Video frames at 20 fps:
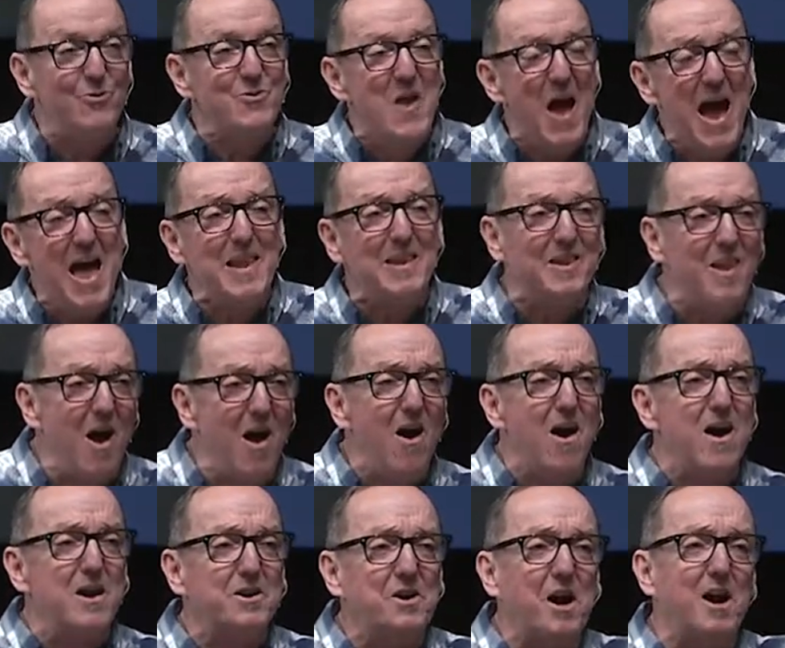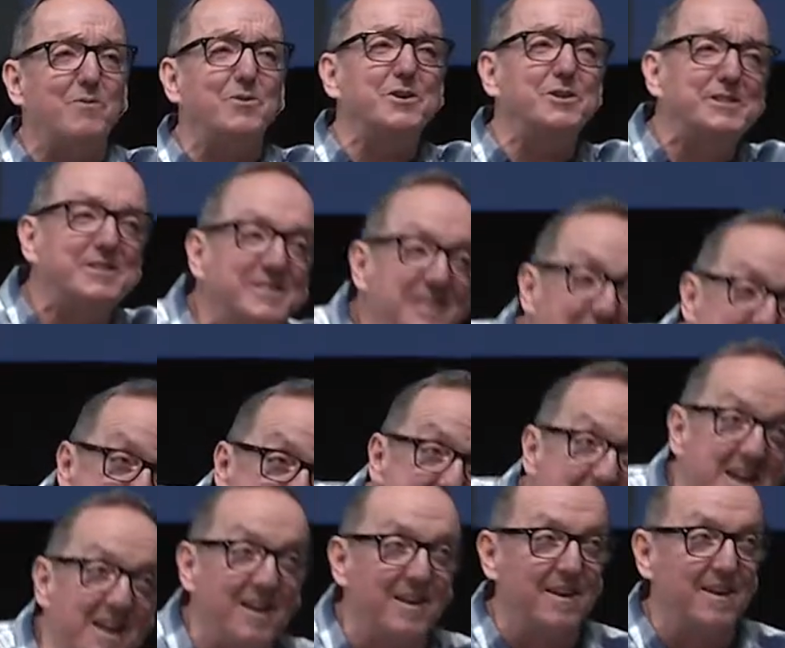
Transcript: not law, covers sin.